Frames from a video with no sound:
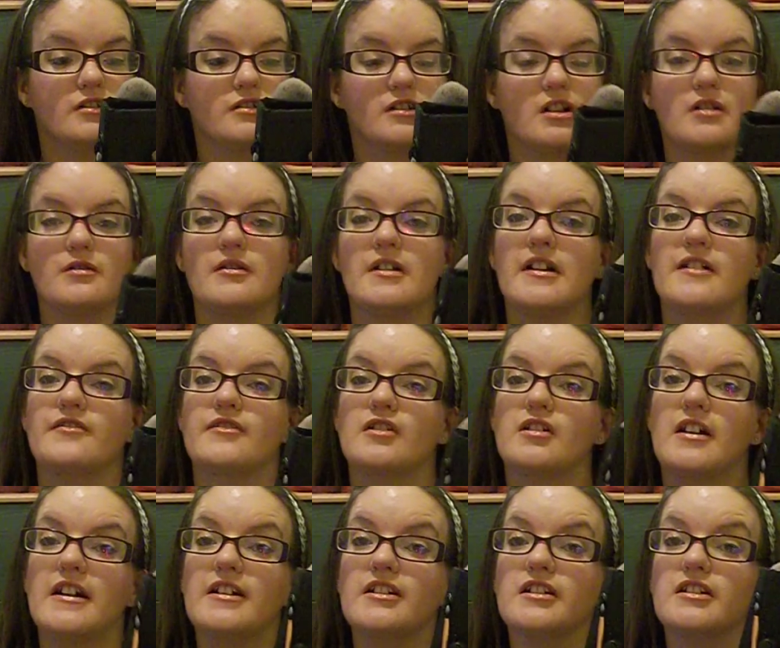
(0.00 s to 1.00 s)
So if
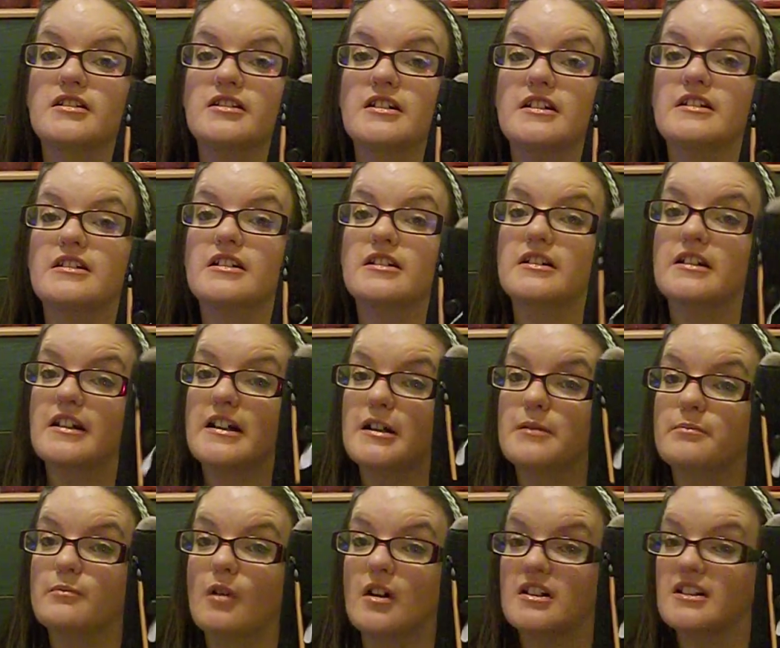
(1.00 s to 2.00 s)
you're interested,
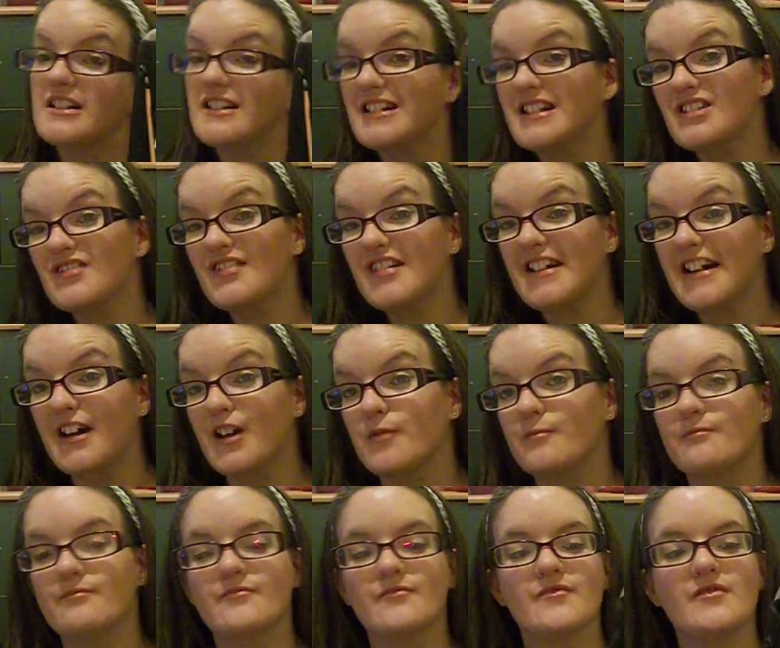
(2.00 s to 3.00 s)
keep watching this video.
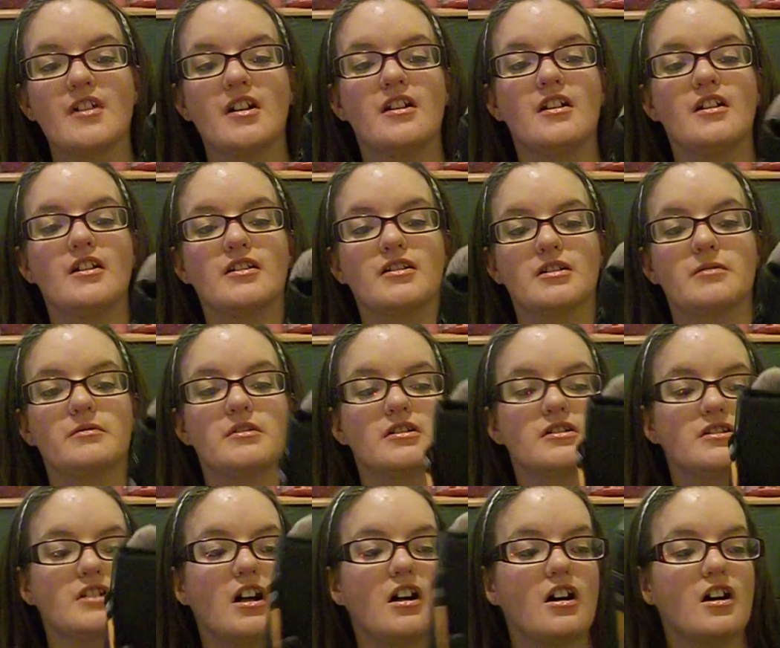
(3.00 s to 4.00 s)
So I'm going
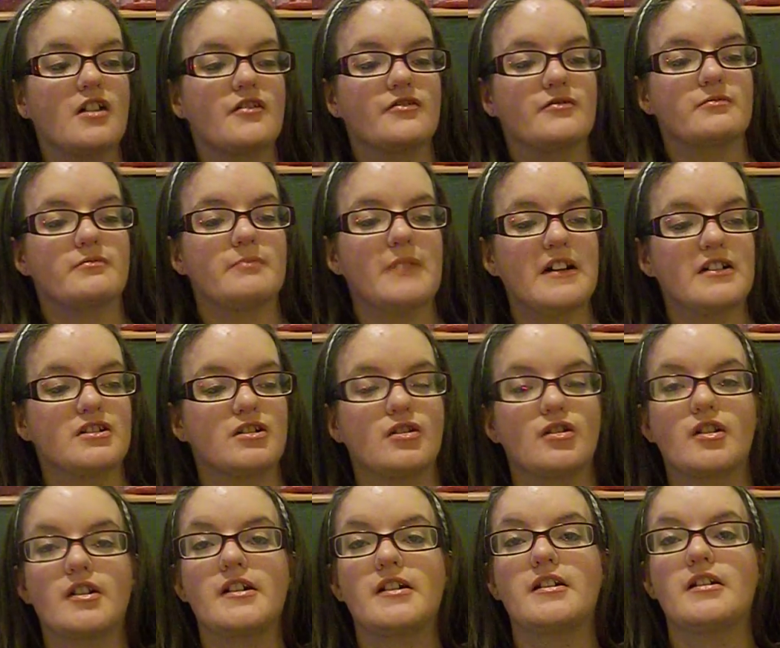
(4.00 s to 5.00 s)
to start off by
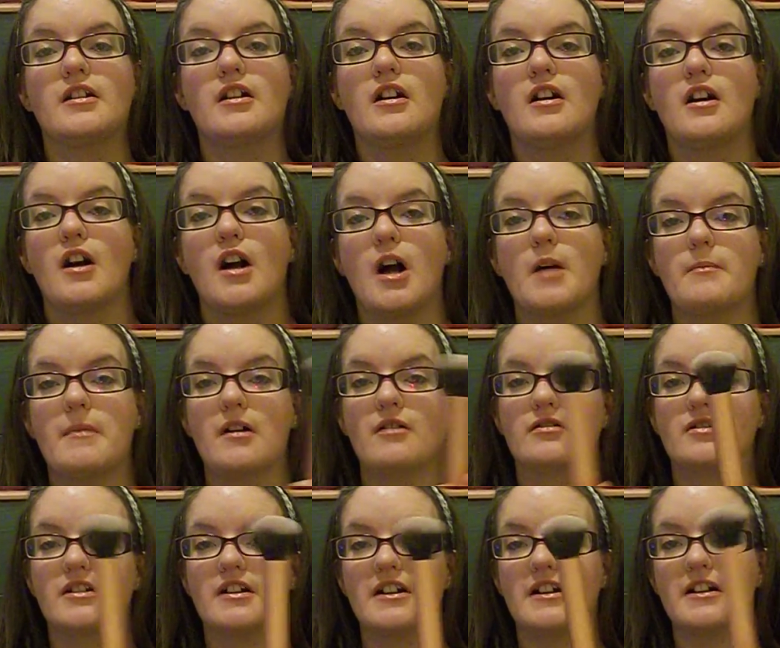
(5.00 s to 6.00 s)
talking
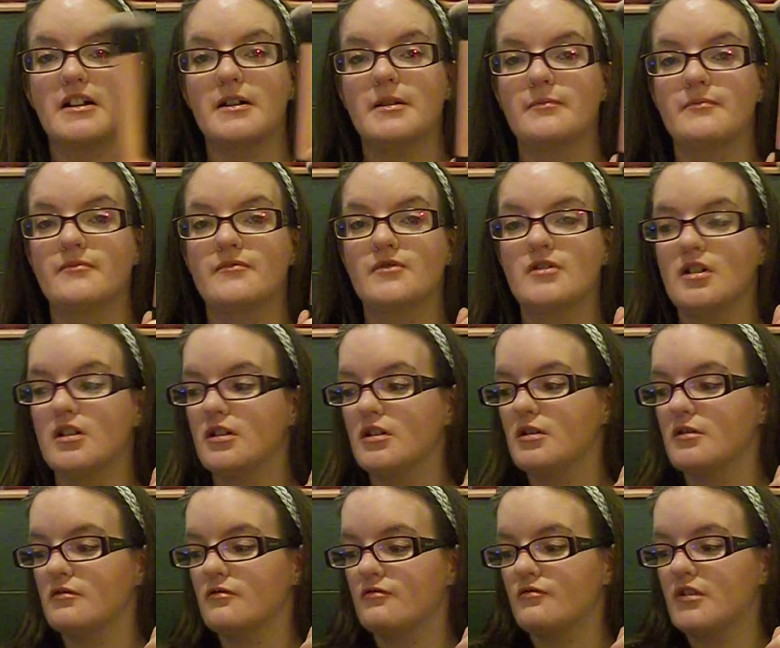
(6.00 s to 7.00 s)
about the
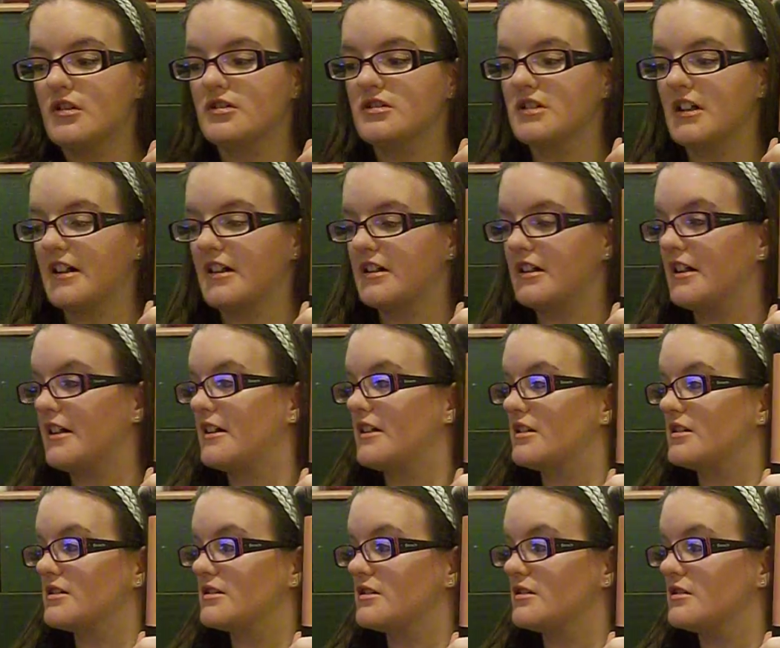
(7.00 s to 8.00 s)
Real Techniques